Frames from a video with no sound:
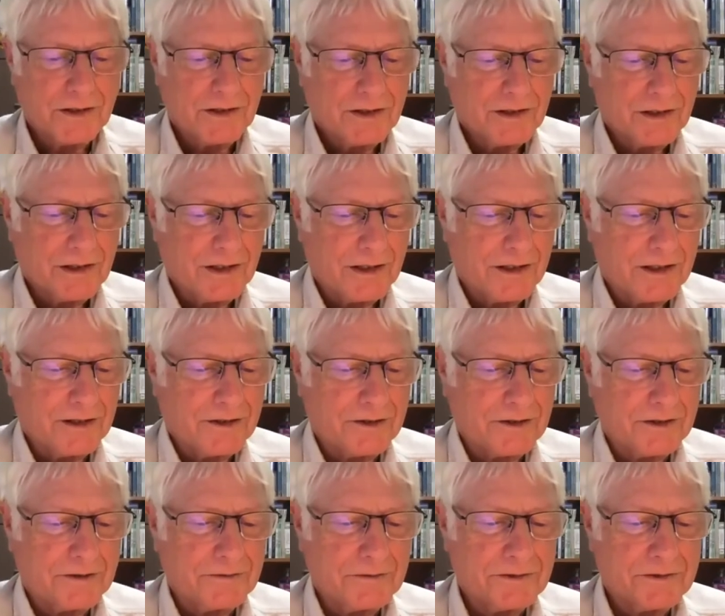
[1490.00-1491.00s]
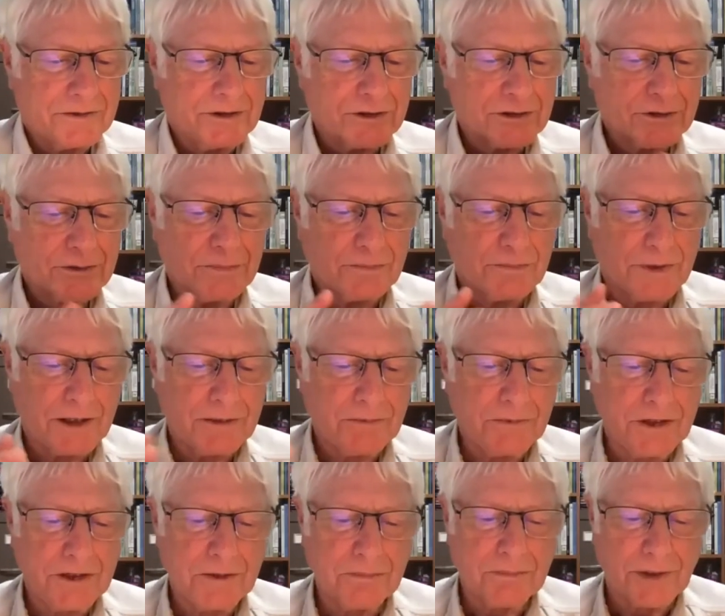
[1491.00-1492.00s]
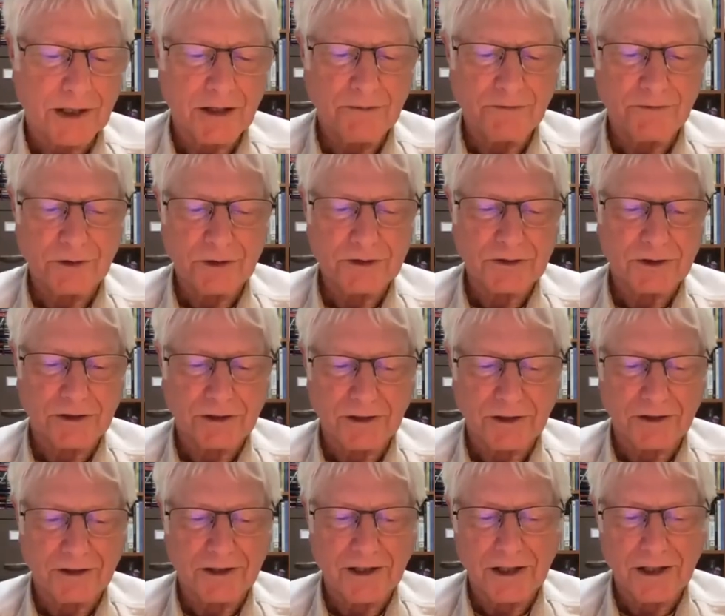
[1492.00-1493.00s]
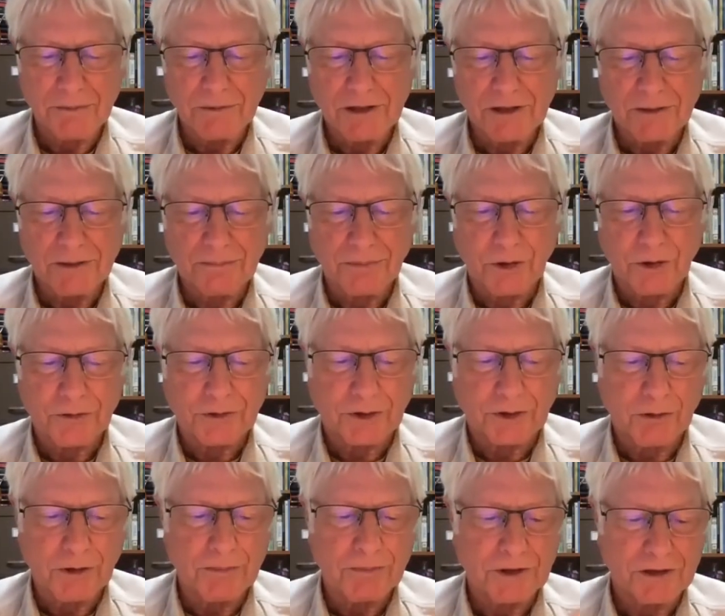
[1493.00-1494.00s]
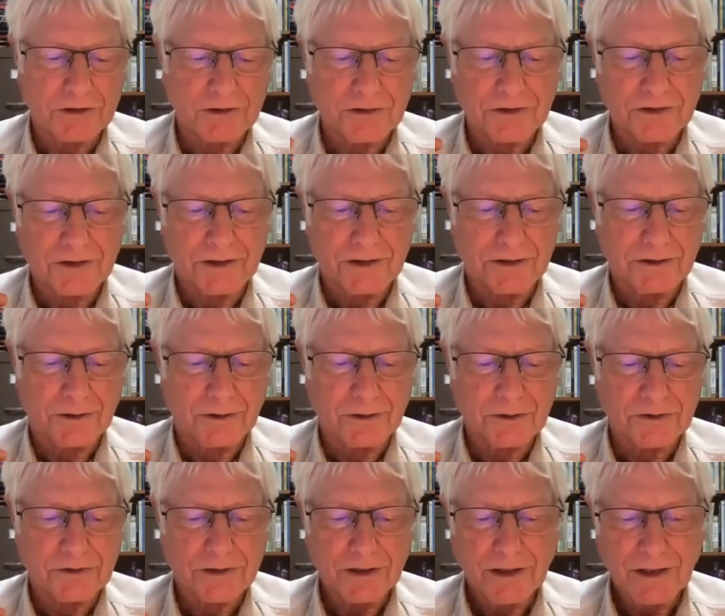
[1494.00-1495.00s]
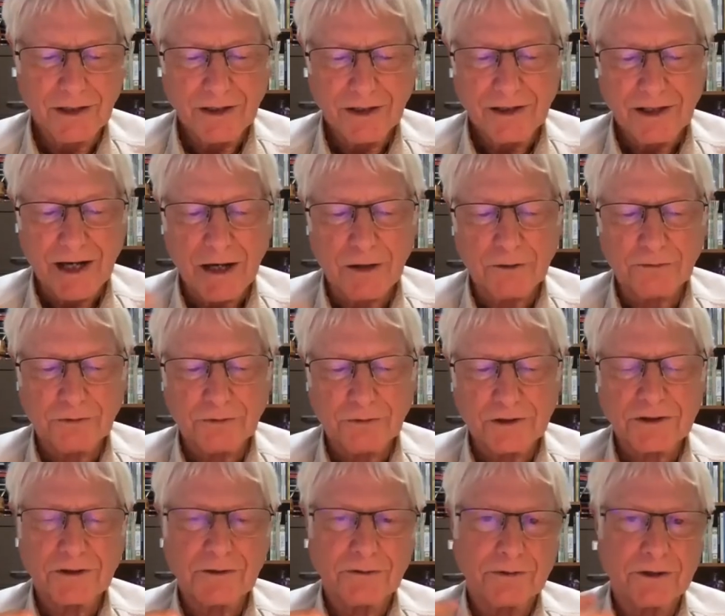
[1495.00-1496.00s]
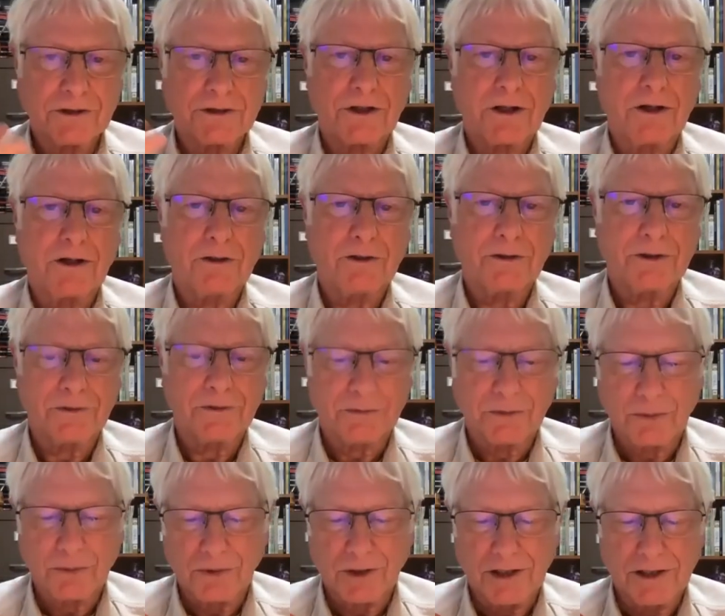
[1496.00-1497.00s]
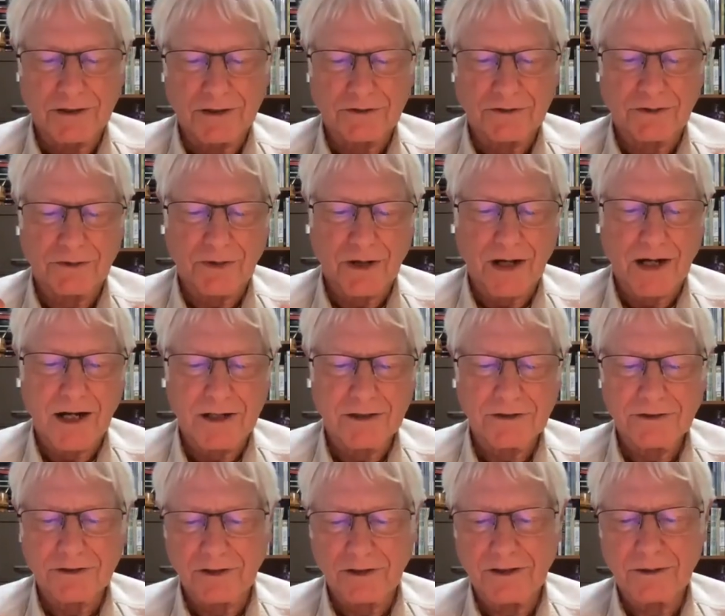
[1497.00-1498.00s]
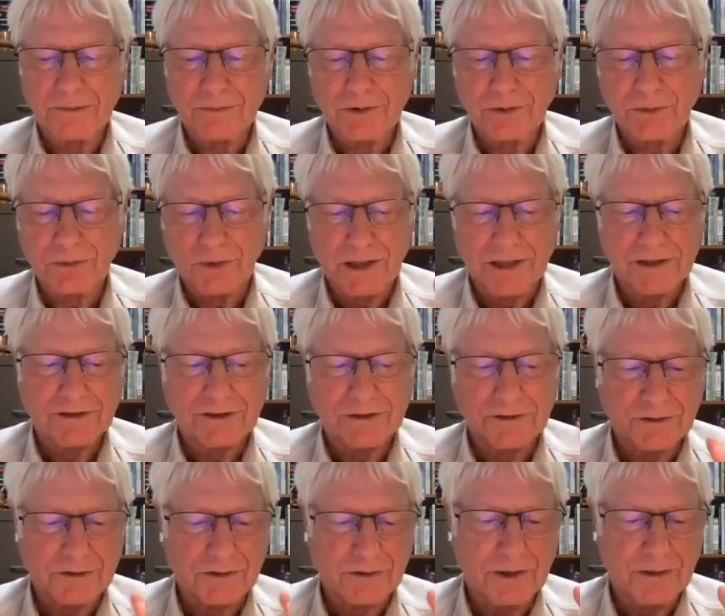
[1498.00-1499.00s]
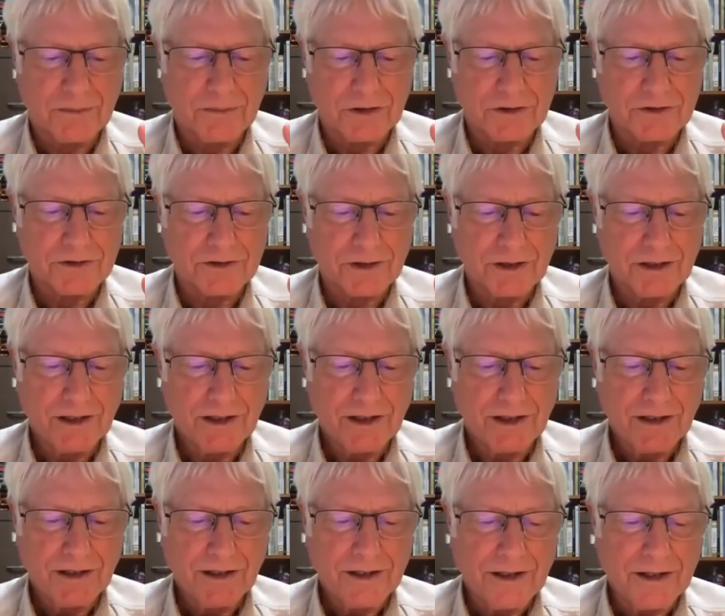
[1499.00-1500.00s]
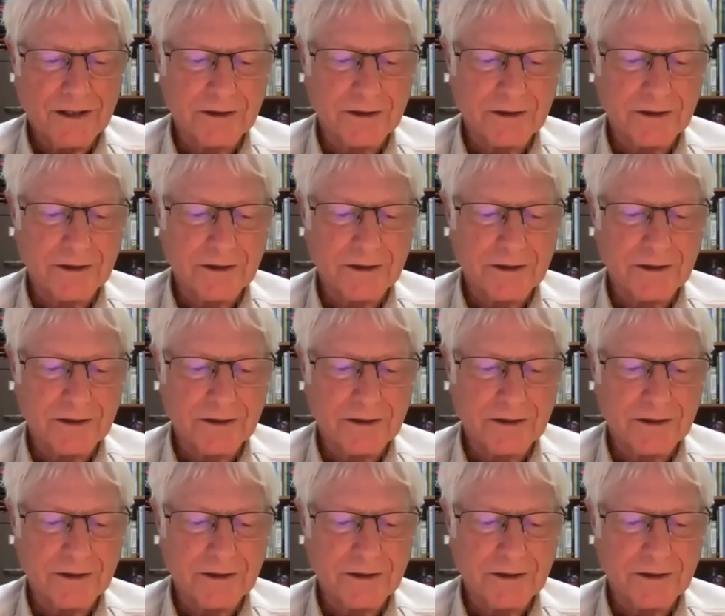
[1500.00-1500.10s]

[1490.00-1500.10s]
And just I mean by versatility, I mean in both equipment and skills, outfish to fish all the different ways, dries, nymphs, wets, and streamers, and